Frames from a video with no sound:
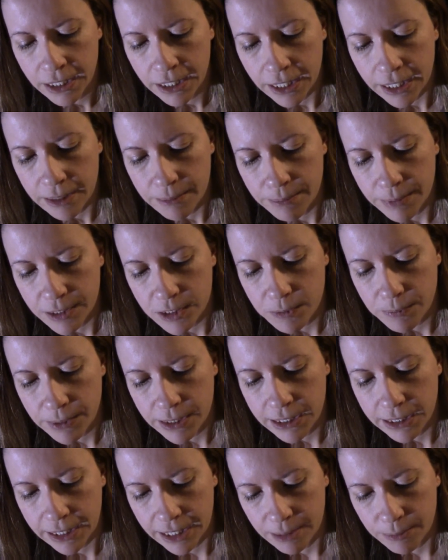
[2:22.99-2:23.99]
it must be
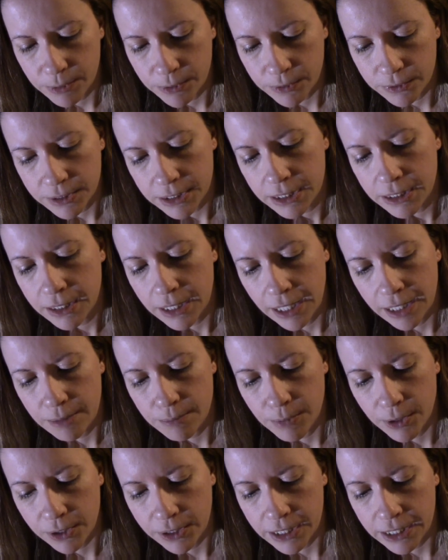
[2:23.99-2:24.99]
labeled and
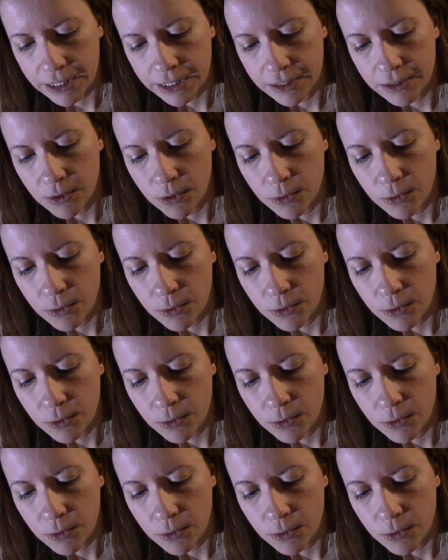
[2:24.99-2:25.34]
marketed